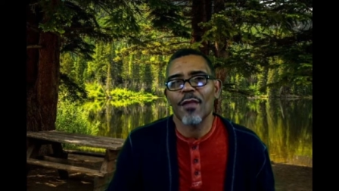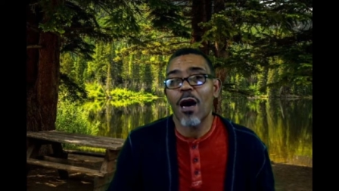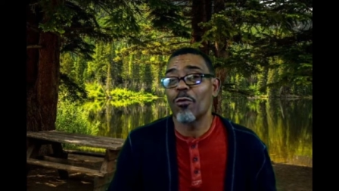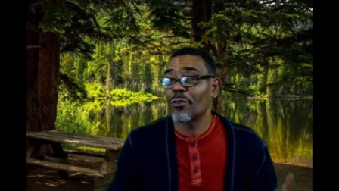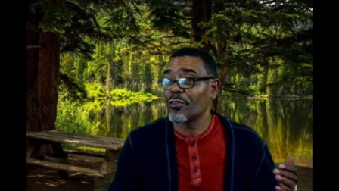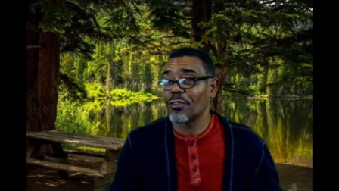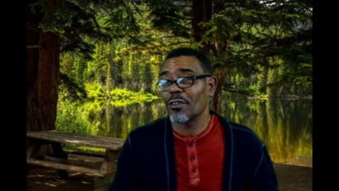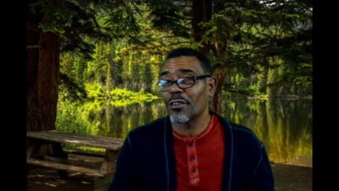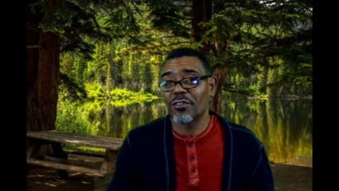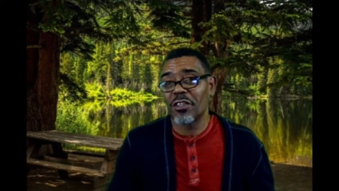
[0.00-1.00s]
I was
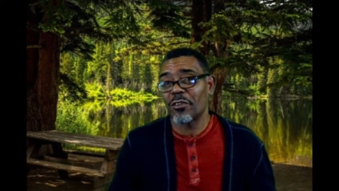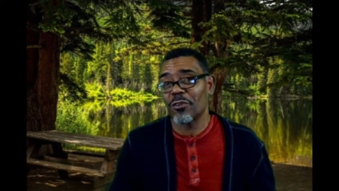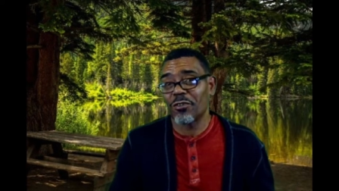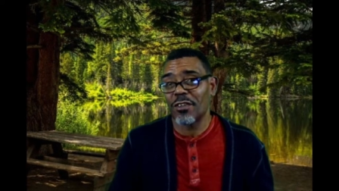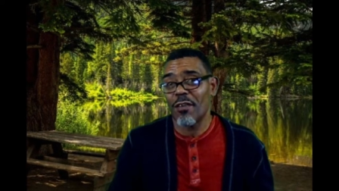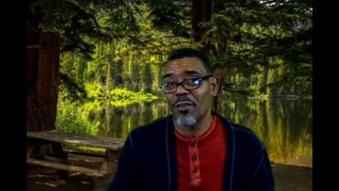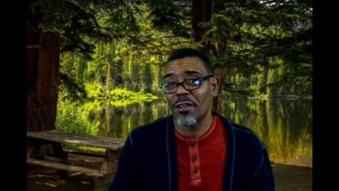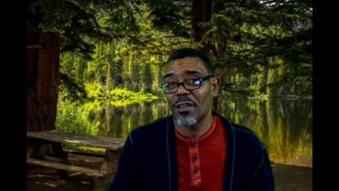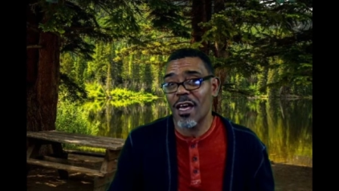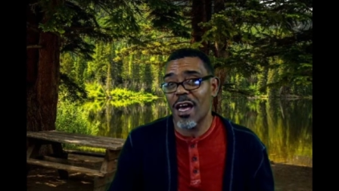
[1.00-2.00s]
six or
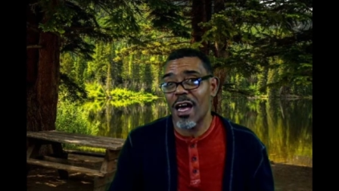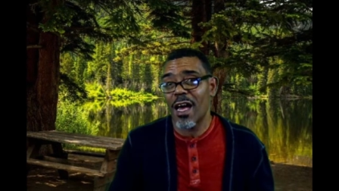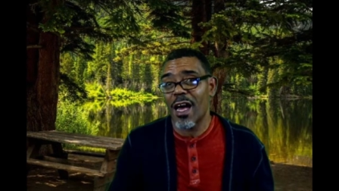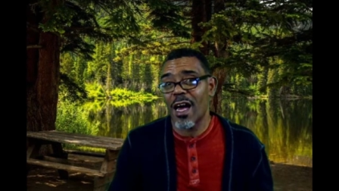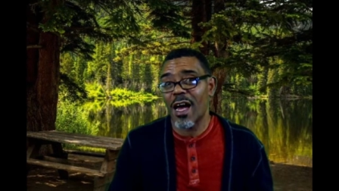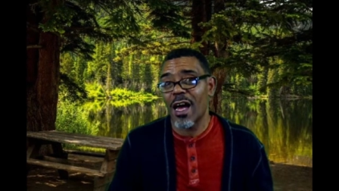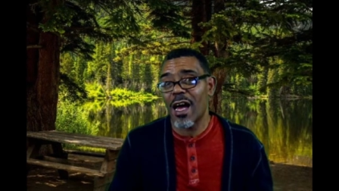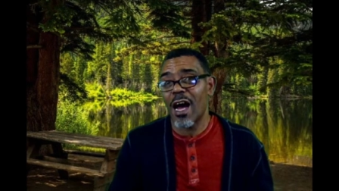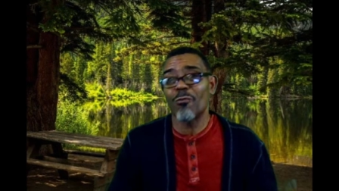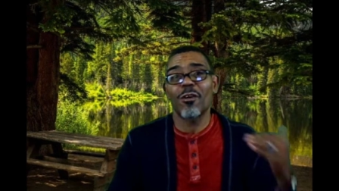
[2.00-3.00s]
seven,
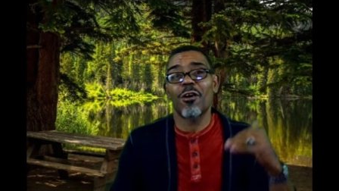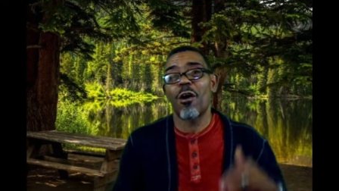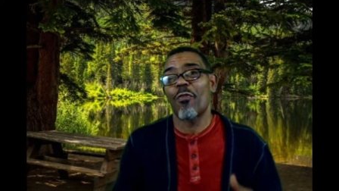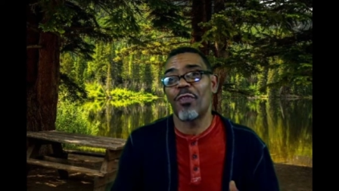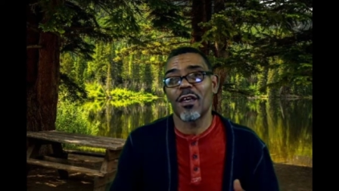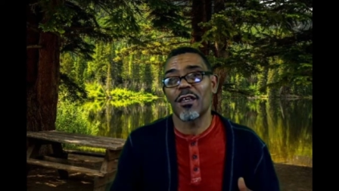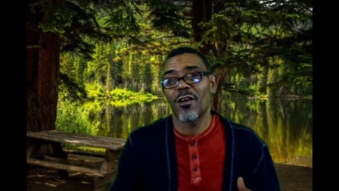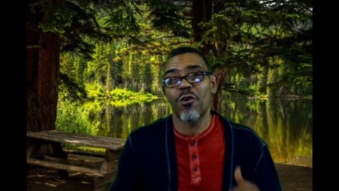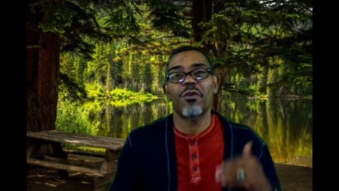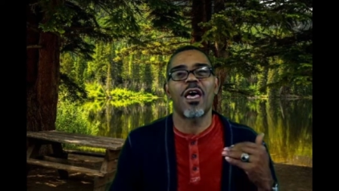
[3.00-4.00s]
I recall
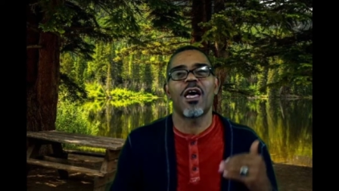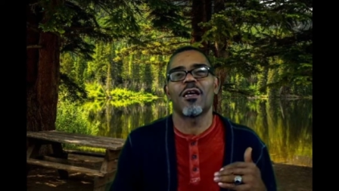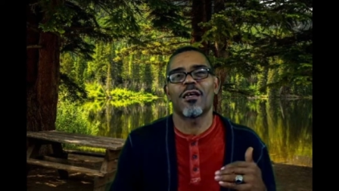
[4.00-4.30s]
thinking, okay,